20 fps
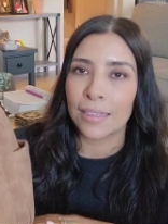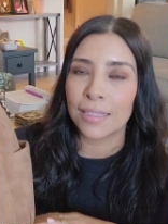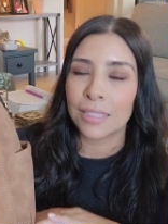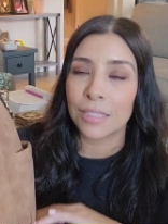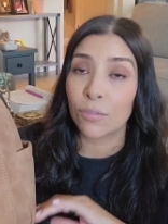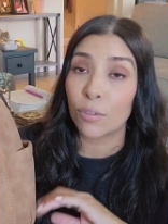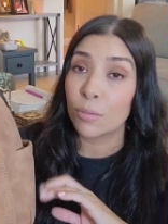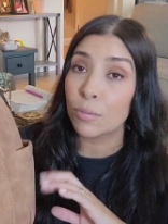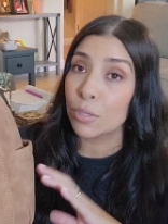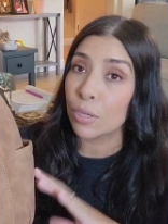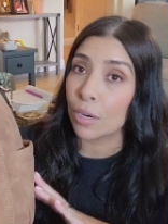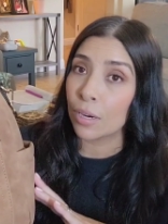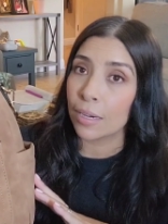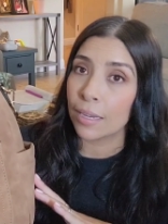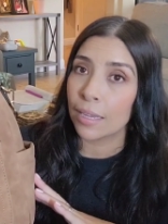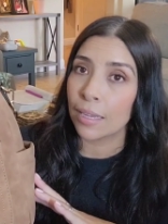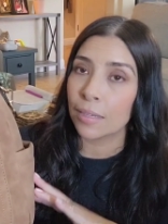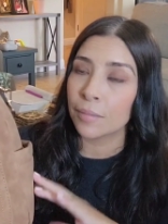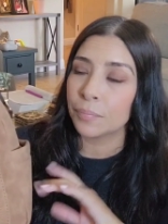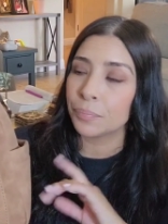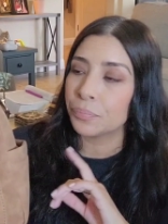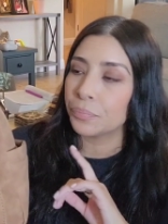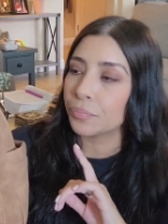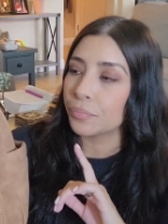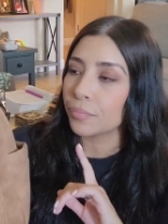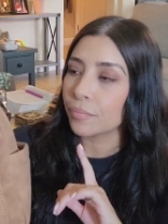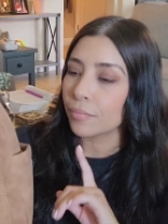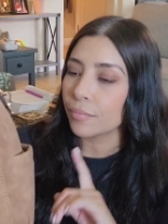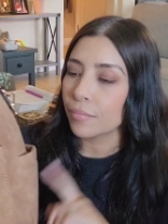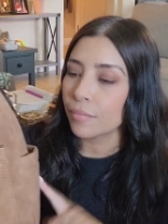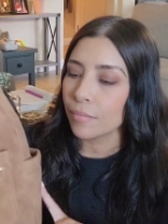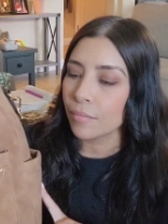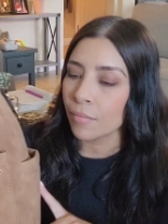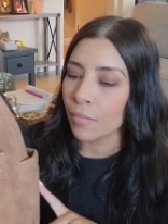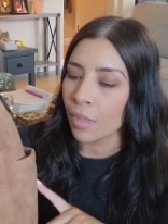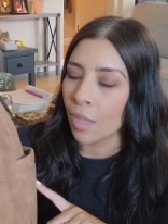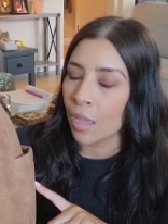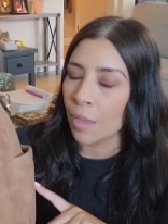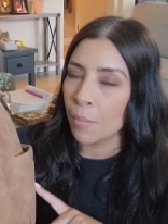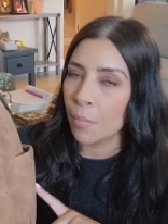It's from Target.
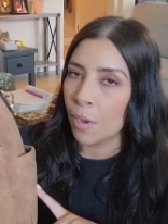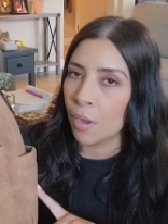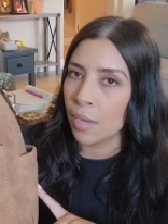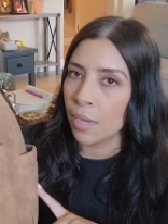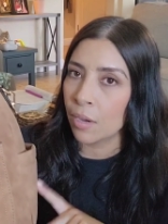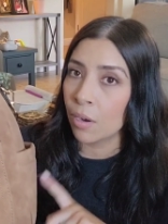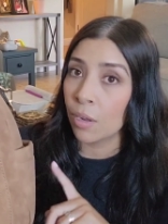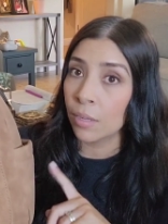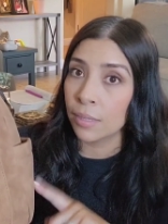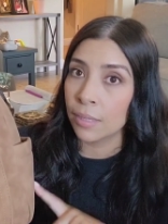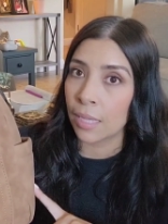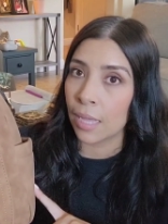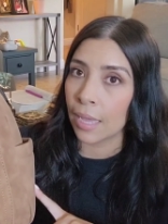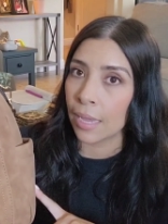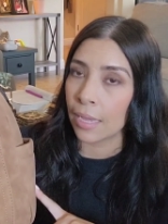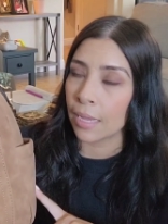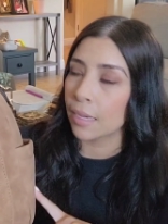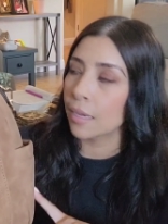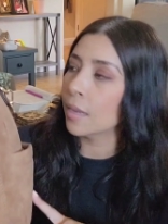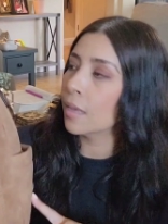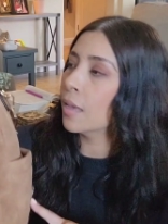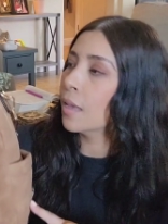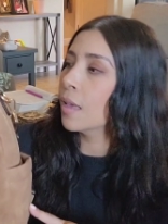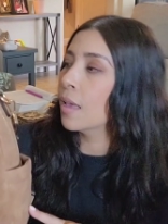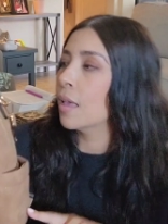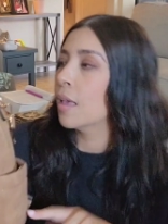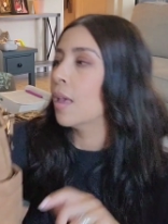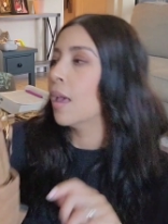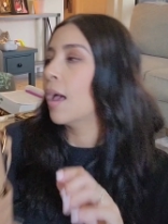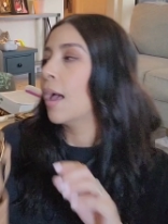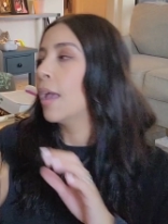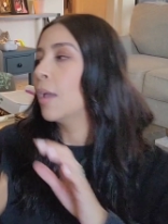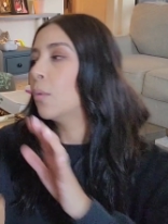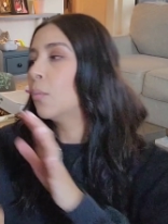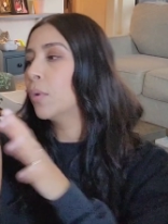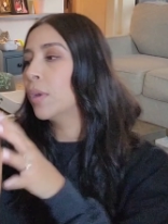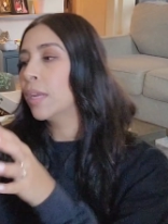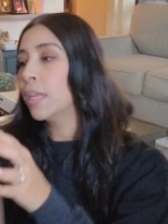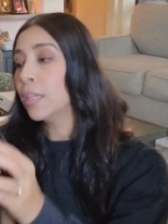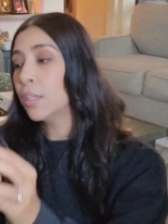I bought it online. I
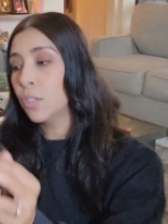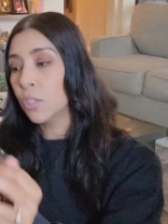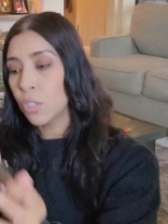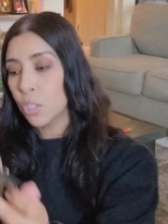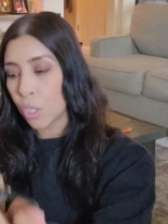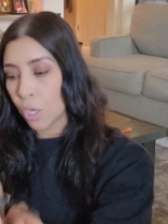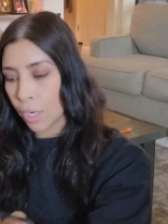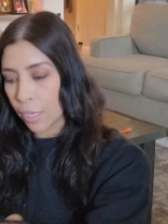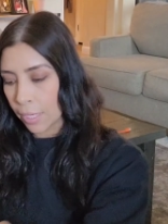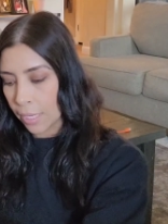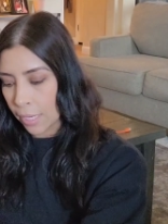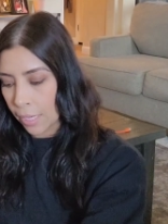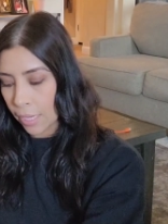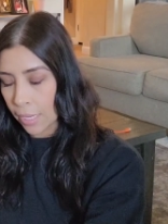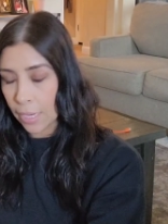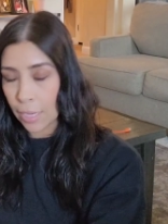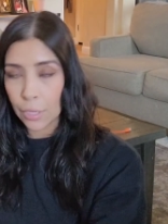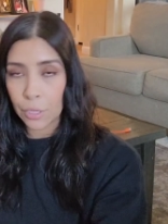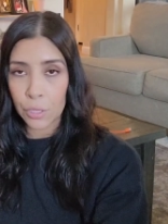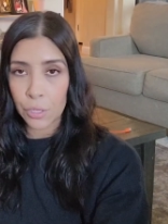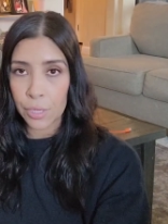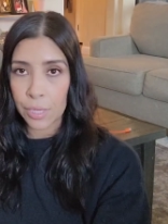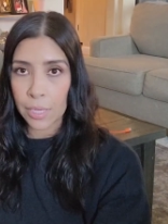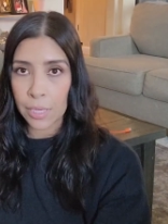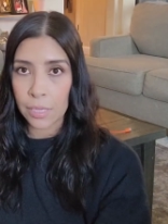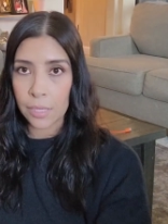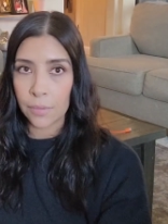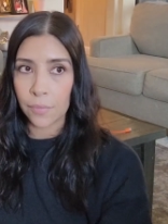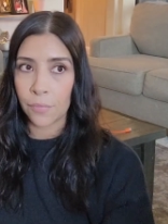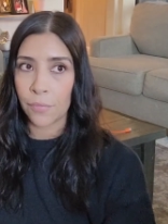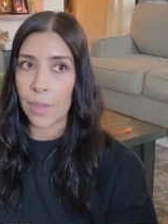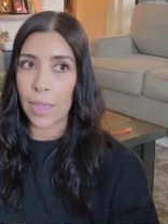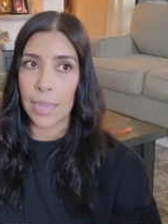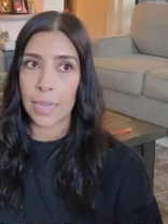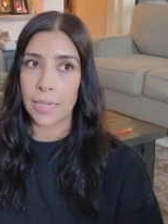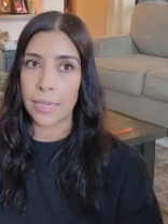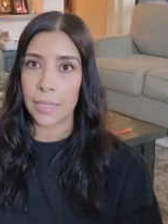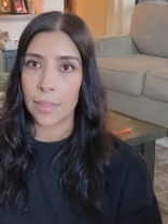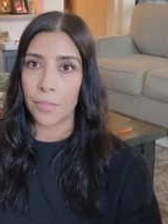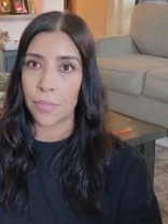went into Target and I couldn't
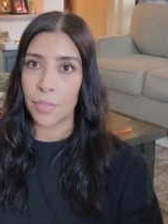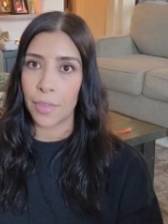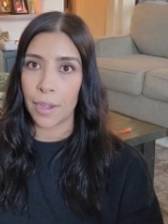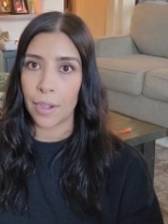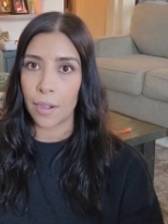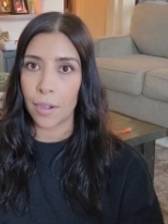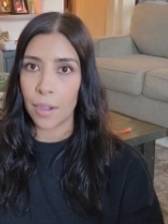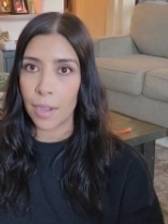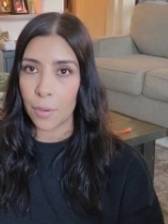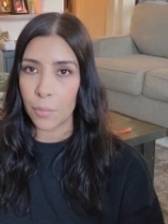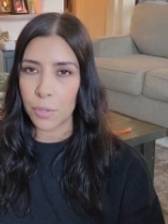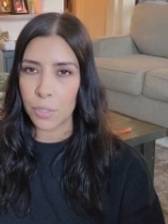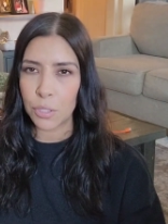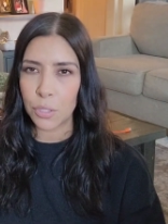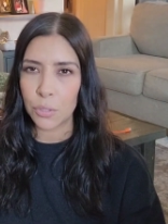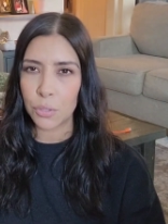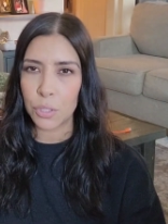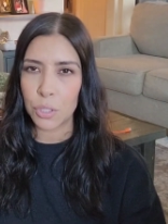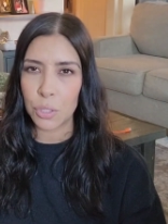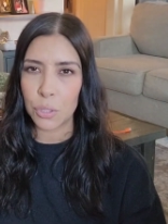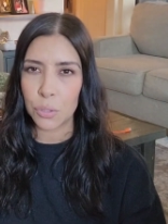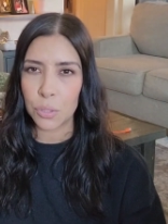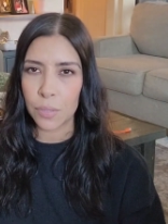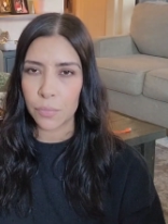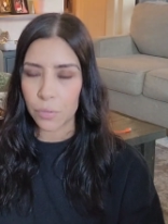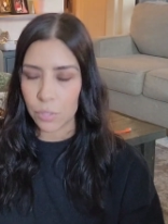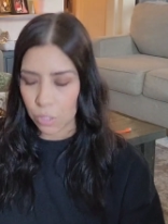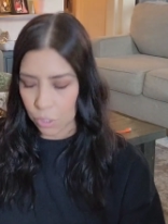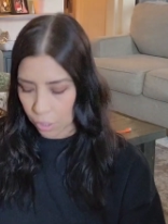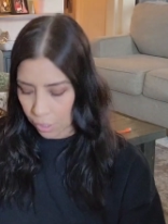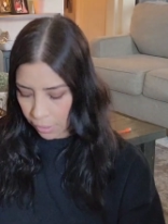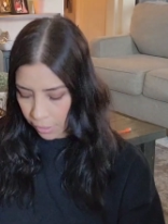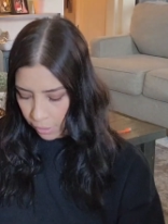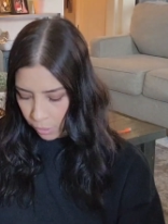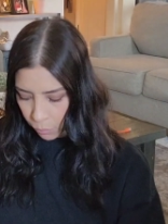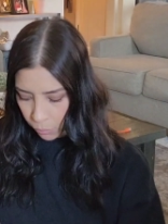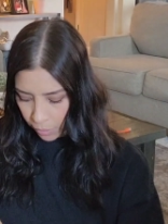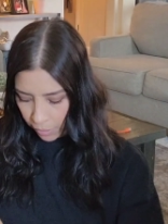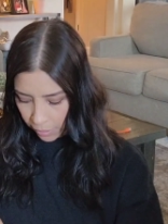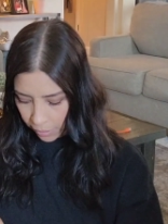find it there. I went to two different
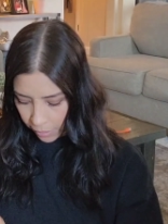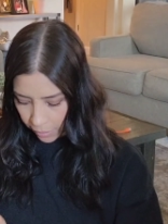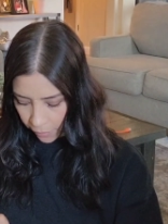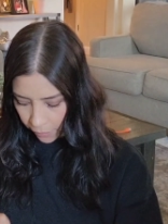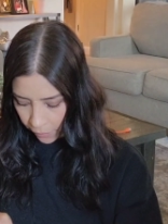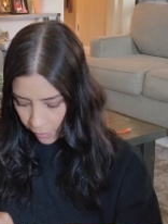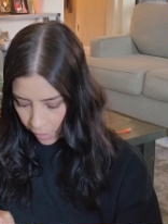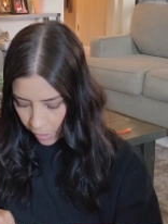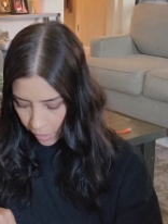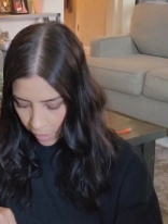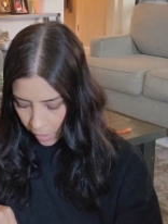Targets where I live.